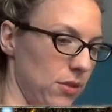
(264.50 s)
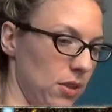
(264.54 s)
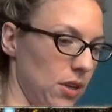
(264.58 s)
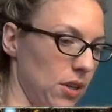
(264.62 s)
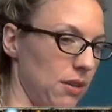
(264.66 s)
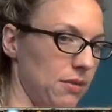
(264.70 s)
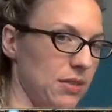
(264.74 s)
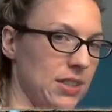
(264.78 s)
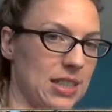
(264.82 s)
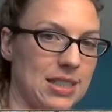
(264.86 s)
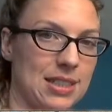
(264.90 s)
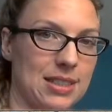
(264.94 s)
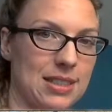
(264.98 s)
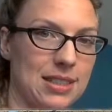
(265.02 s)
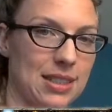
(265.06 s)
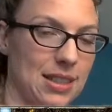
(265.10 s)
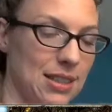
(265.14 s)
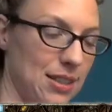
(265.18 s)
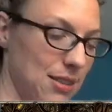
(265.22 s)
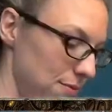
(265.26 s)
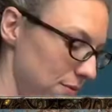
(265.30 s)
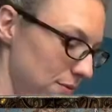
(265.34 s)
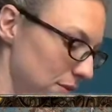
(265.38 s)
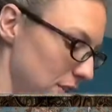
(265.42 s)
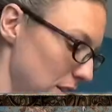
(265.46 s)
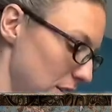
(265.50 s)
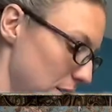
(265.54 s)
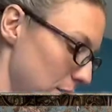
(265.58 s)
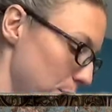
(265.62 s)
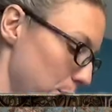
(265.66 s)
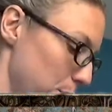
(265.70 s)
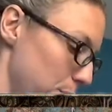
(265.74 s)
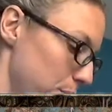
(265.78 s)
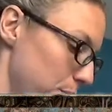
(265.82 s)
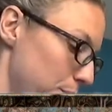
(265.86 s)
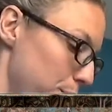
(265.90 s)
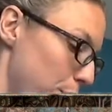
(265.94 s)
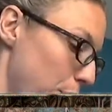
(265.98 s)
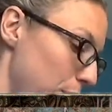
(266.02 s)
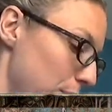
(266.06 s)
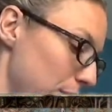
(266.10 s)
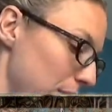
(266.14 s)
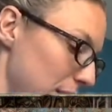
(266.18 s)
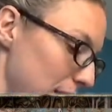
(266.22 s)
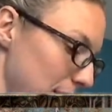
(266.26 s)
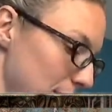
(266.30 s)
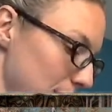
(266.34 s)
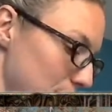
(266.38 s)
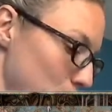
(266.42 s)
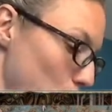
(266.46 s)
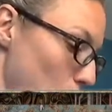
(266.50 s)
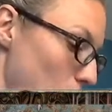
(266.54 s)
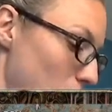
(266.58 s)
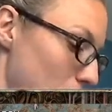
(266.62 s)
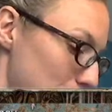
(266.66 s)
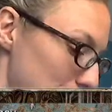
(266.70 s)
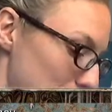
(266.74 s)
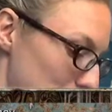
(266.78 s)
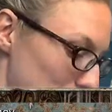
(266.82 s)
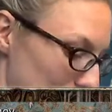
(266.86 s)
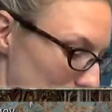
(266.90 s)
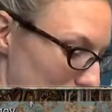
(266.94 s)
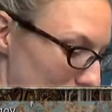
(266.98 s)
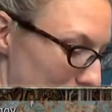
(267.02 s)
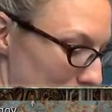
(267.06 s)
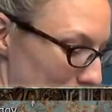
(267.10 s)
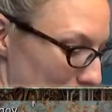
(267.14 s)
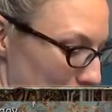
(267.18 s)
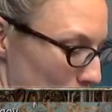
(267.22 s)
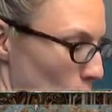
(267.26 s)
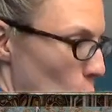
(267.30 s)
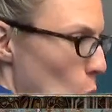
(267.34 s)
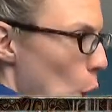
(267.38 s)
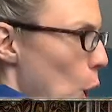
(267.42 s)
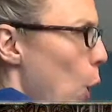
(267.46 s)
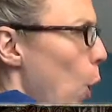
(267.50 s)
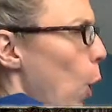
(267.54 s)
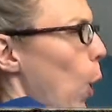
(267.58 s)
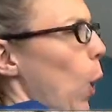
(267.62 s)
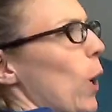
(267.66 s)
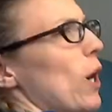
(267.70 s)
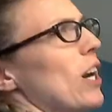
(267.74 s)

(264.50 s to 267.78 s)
obviously, you know, War Machine, or